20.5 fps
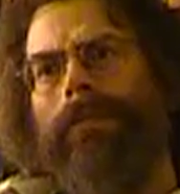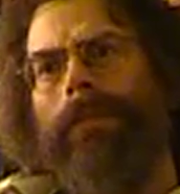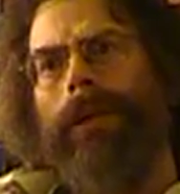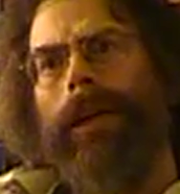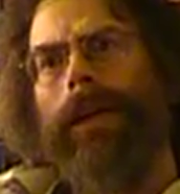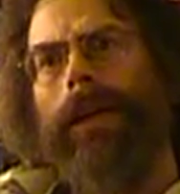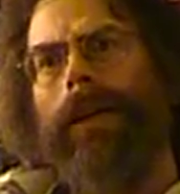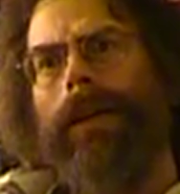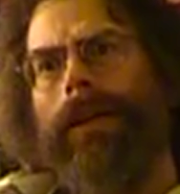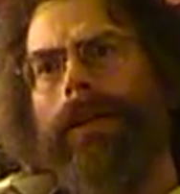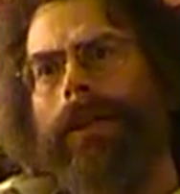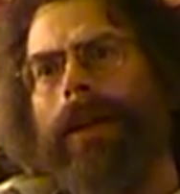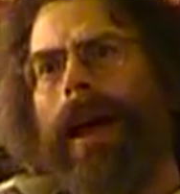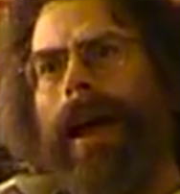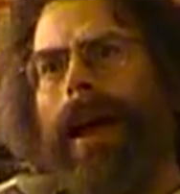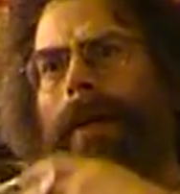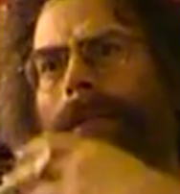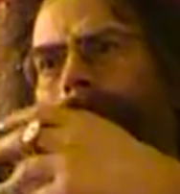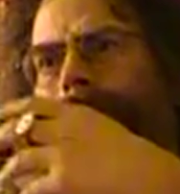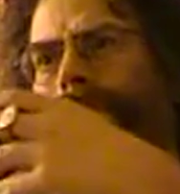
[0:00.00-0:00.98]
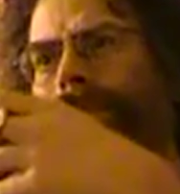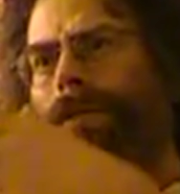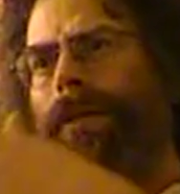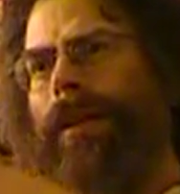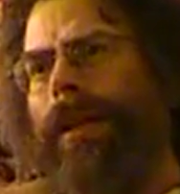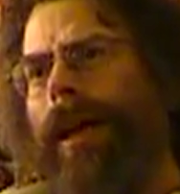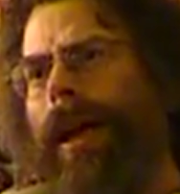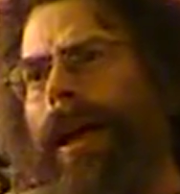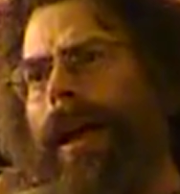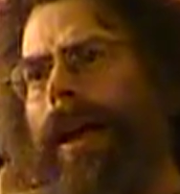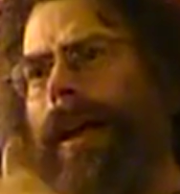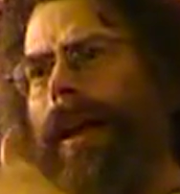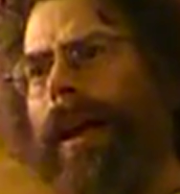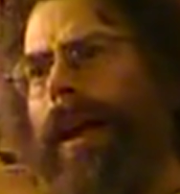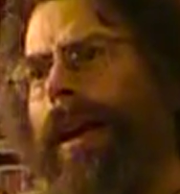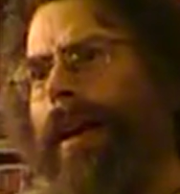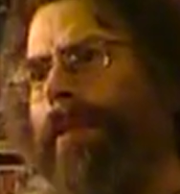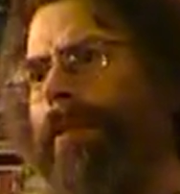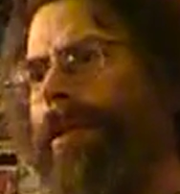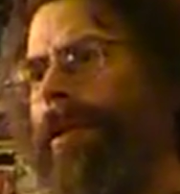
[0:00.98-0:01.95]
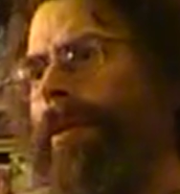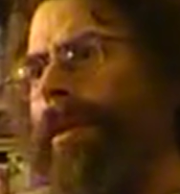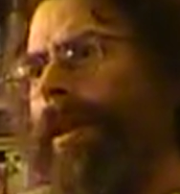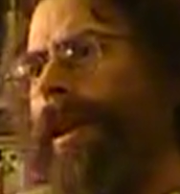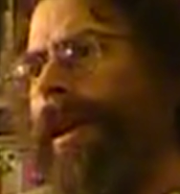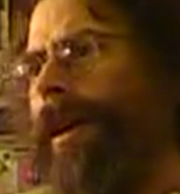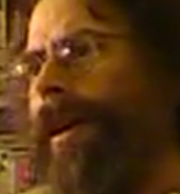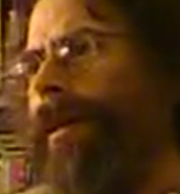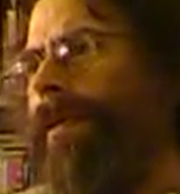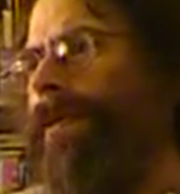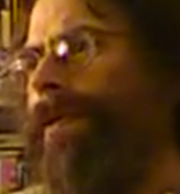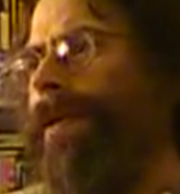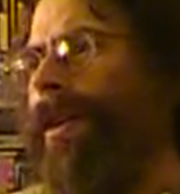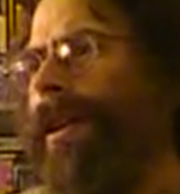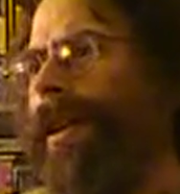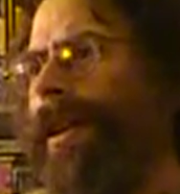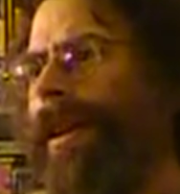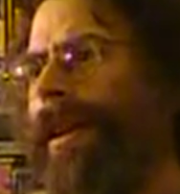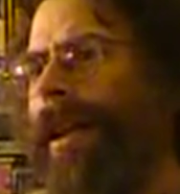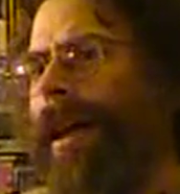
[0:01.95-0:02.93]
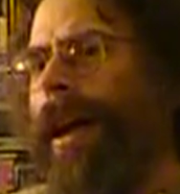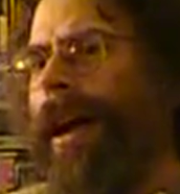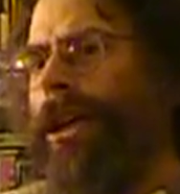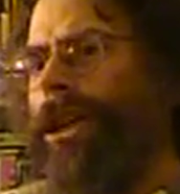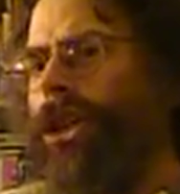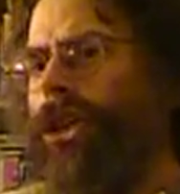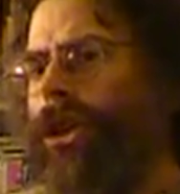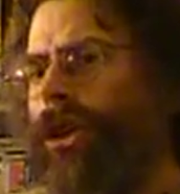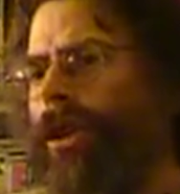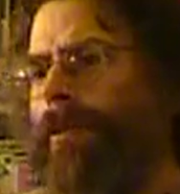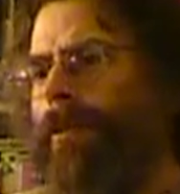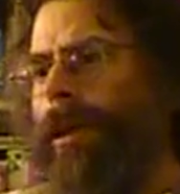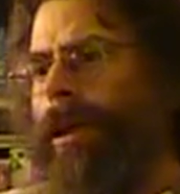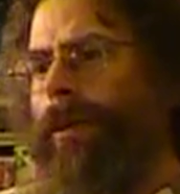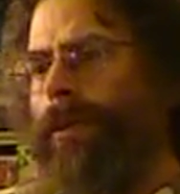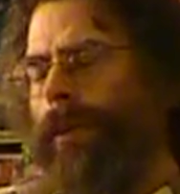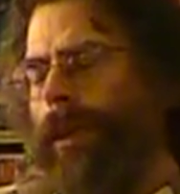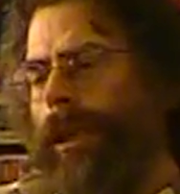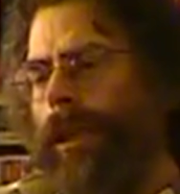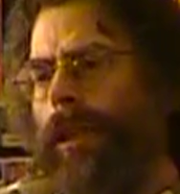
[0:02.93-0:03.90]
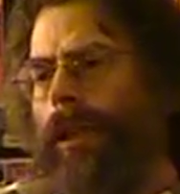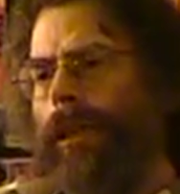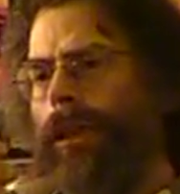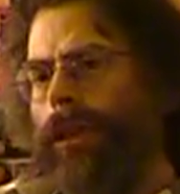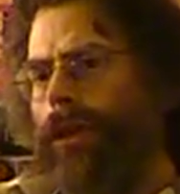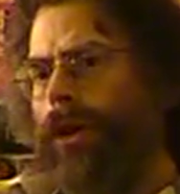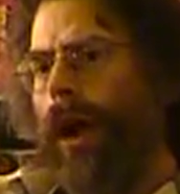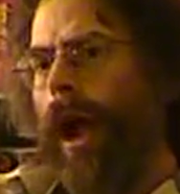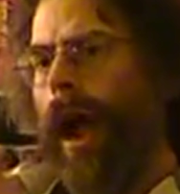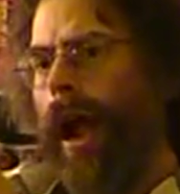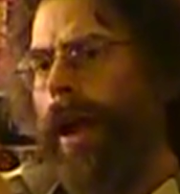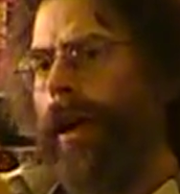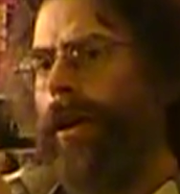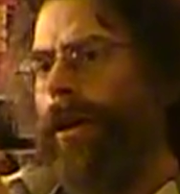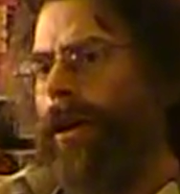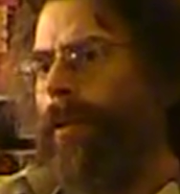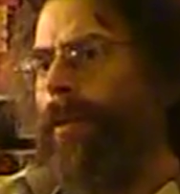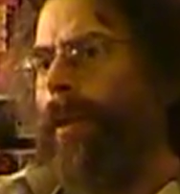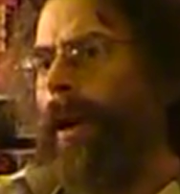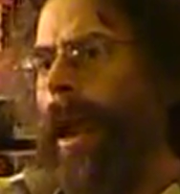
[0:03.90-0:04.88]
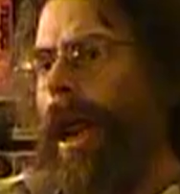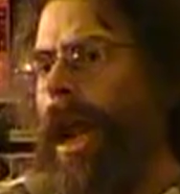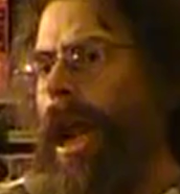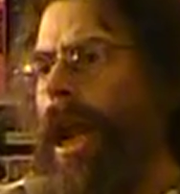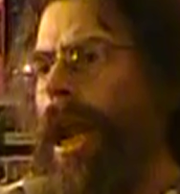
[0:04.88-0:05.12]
because I'm playing games with the feeling that I should be really trying to win,